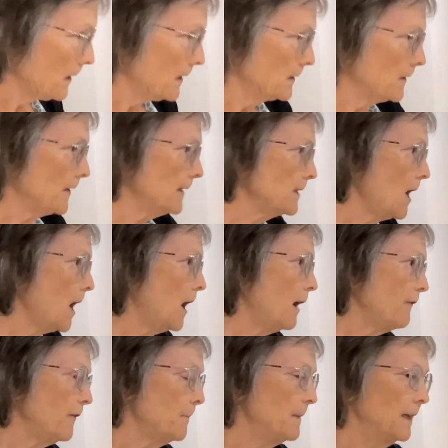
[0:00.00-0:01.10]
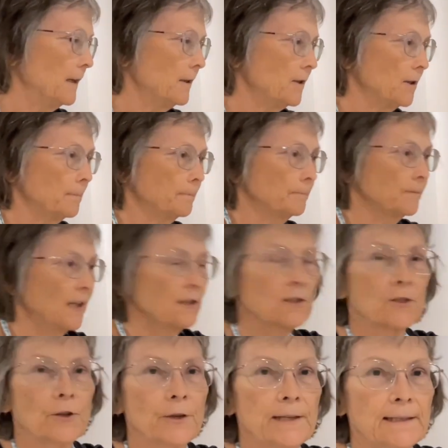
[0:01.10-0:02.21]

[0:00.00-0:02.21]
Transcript: So that's half a minute. That's 30